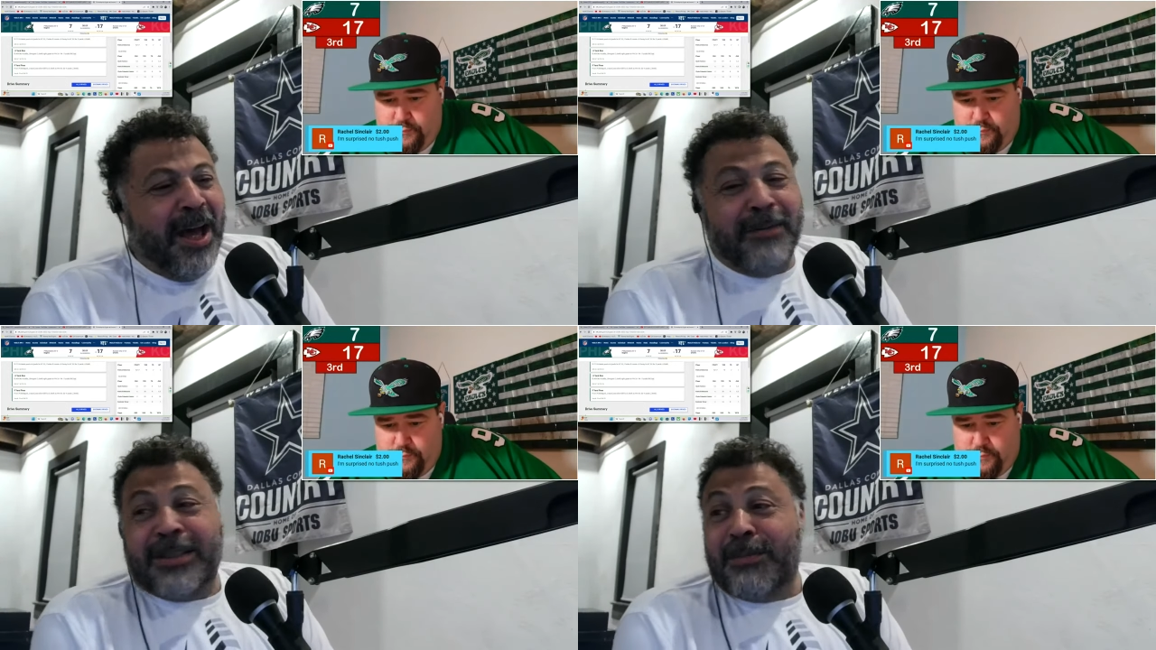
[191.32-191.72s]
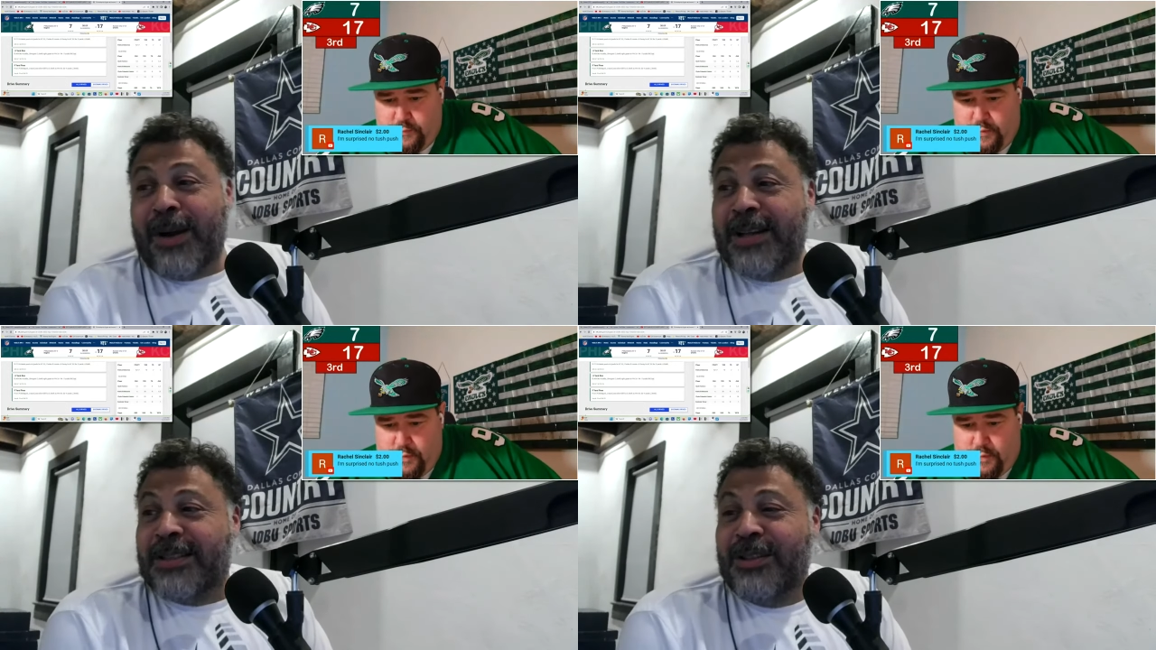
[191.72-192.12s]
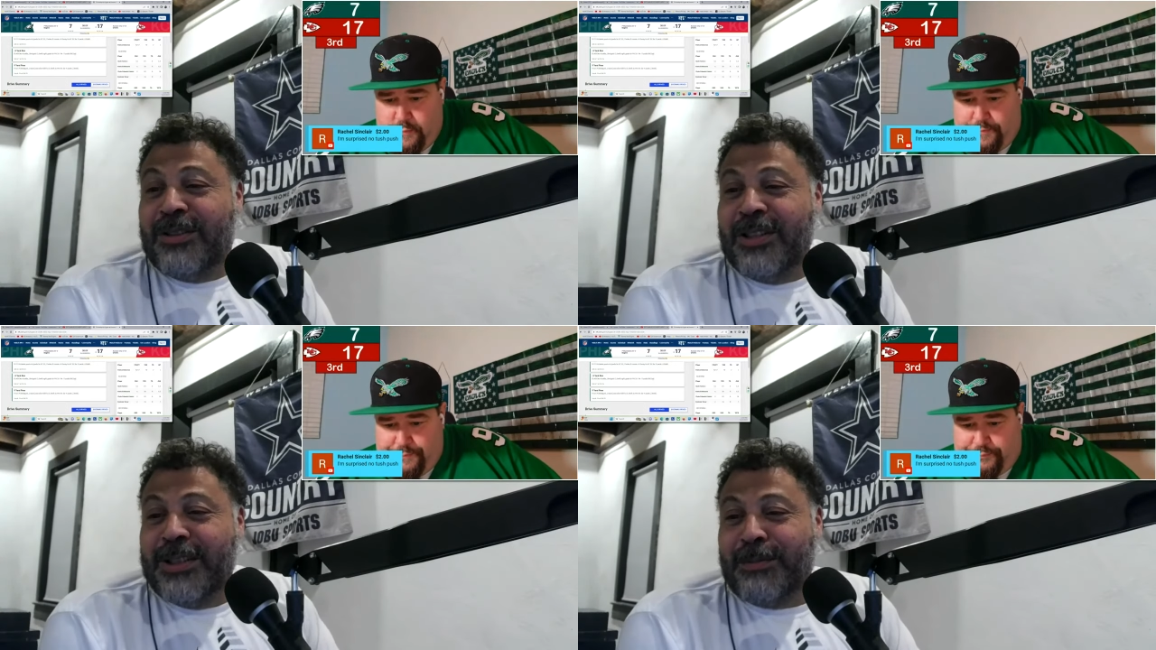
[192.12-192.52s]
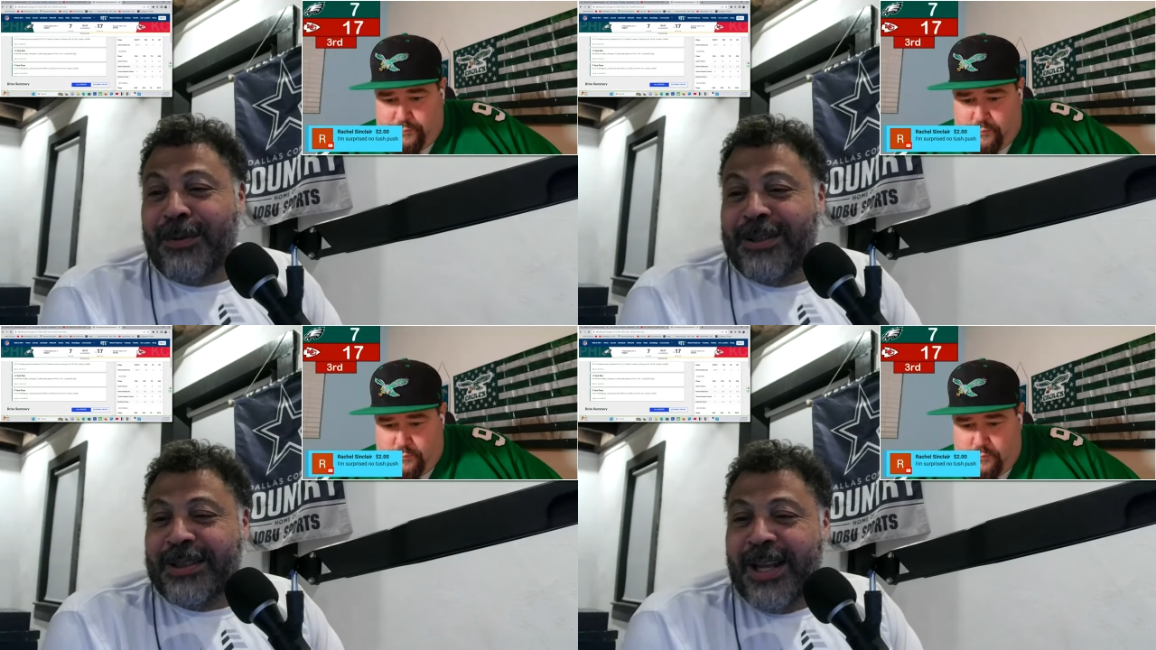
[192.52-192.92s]
Speaker 1: I'm surprised no tush
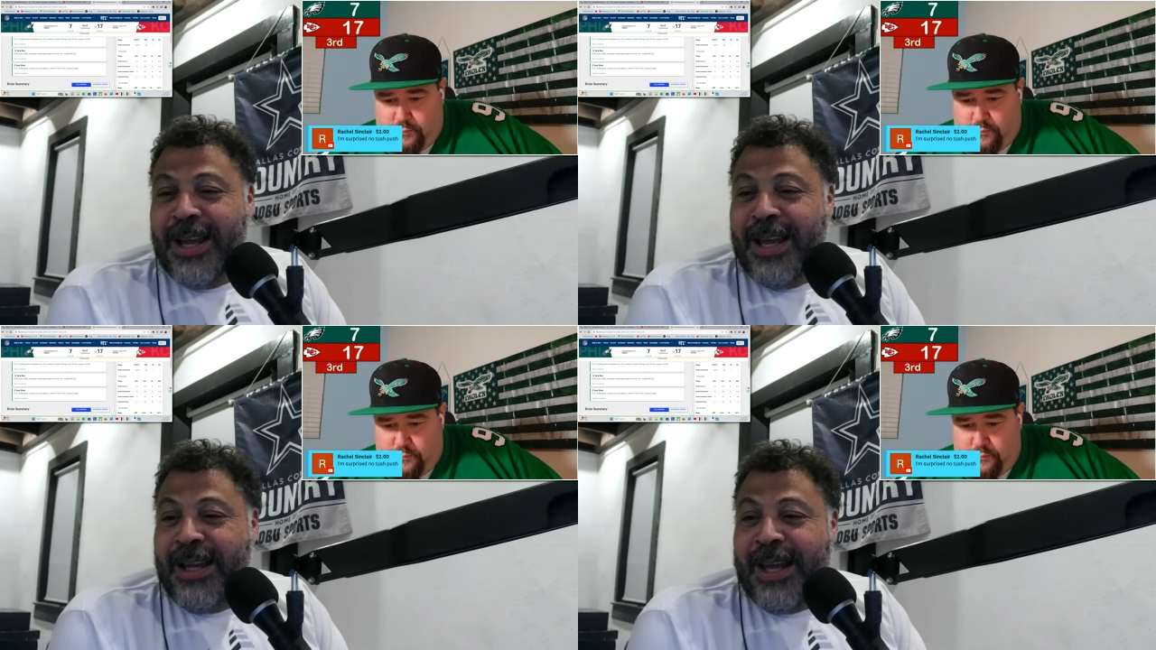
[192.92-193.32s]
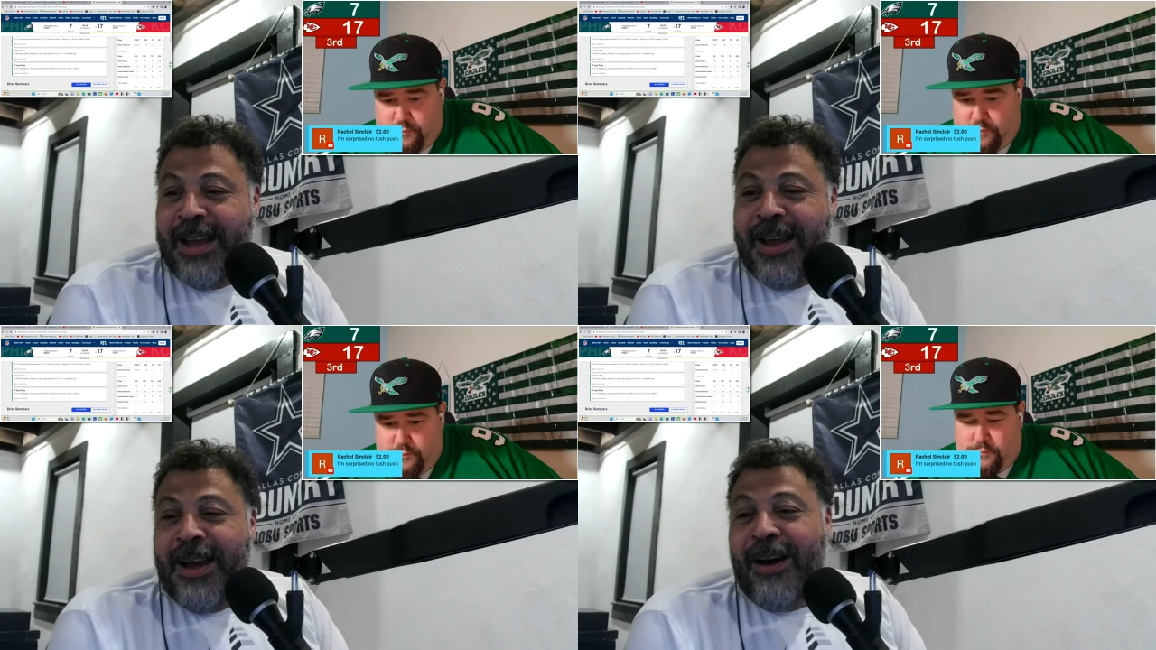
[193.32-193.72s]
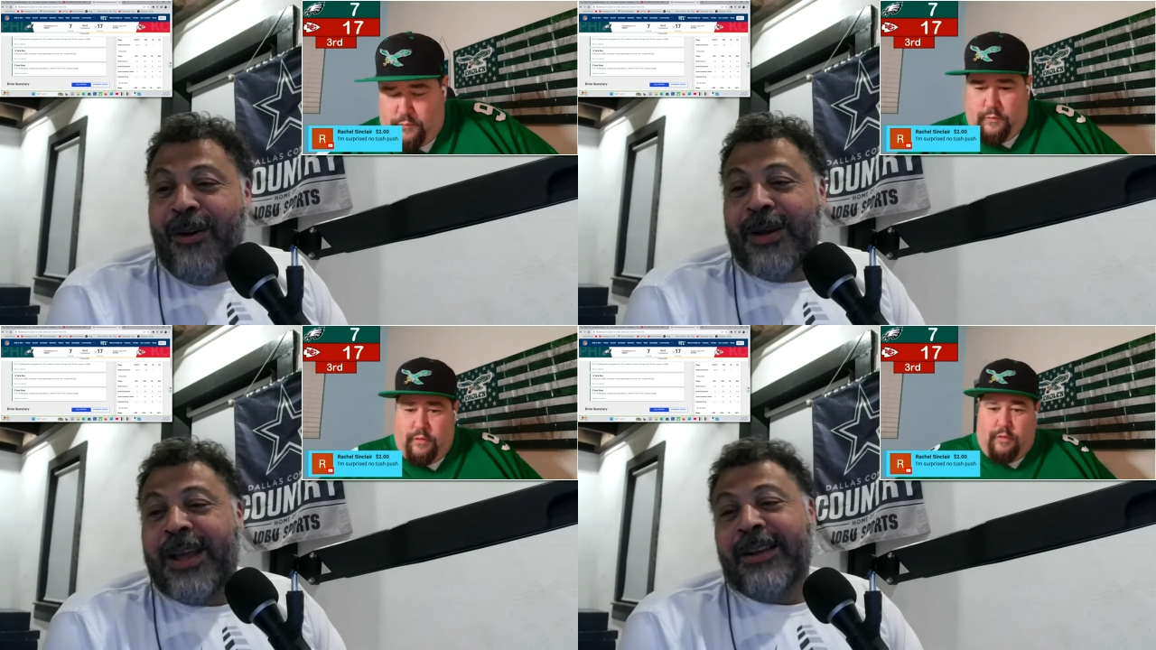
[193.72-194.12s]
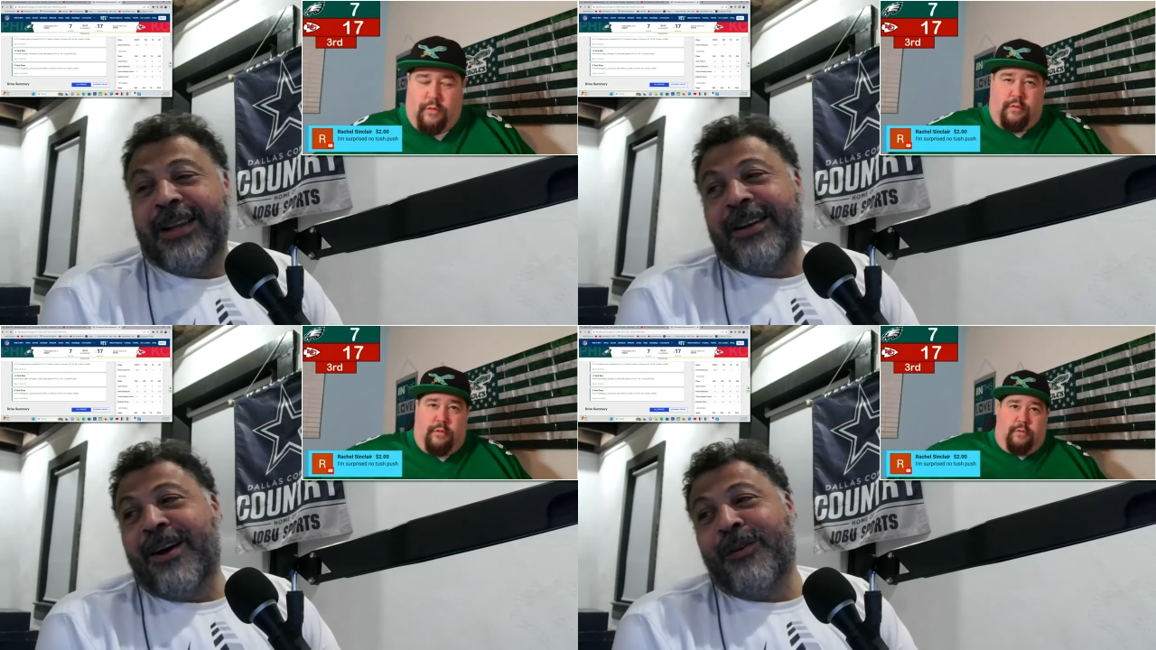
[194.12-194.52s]
push. He can Oh,
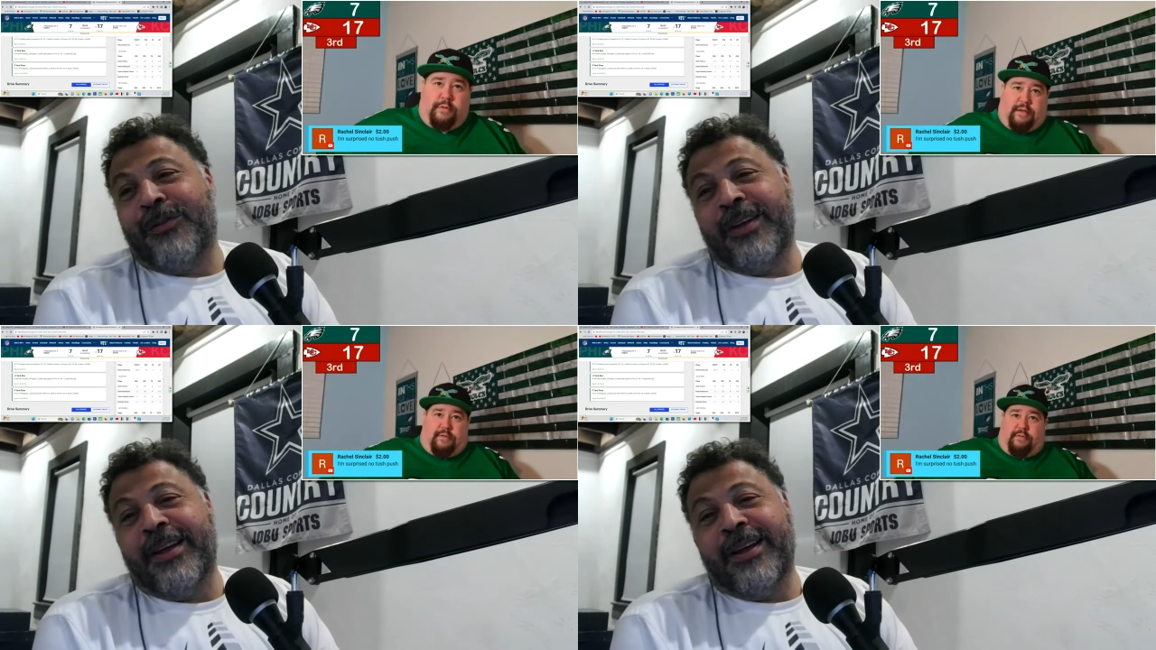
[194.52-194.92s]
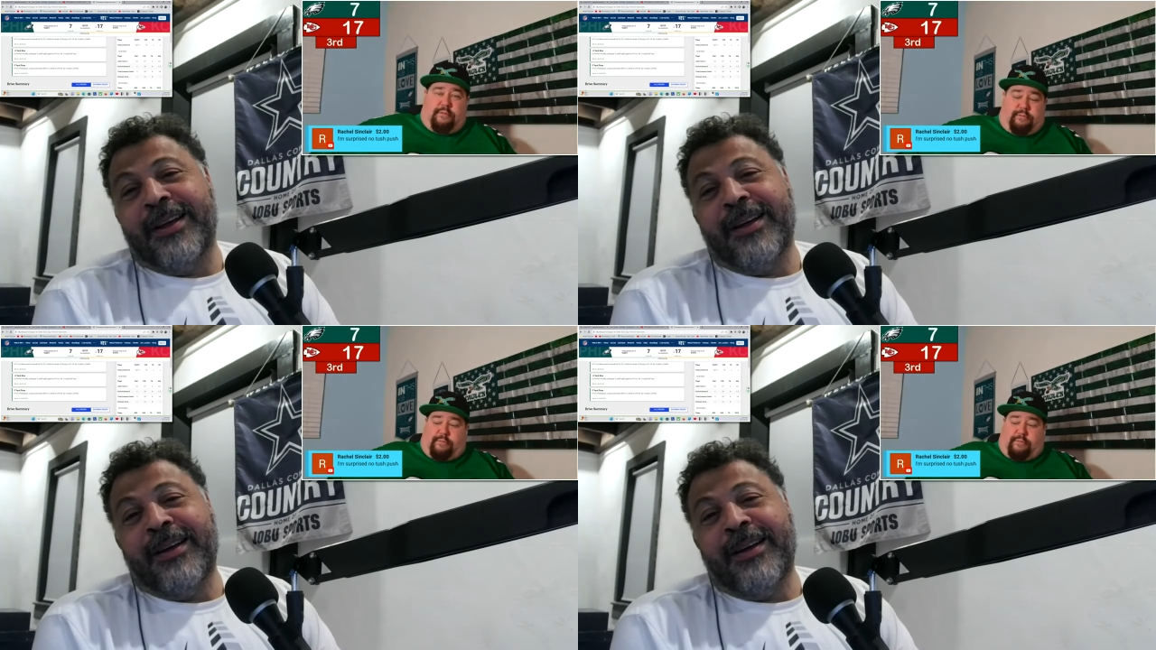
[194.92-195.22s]
Philadelphia.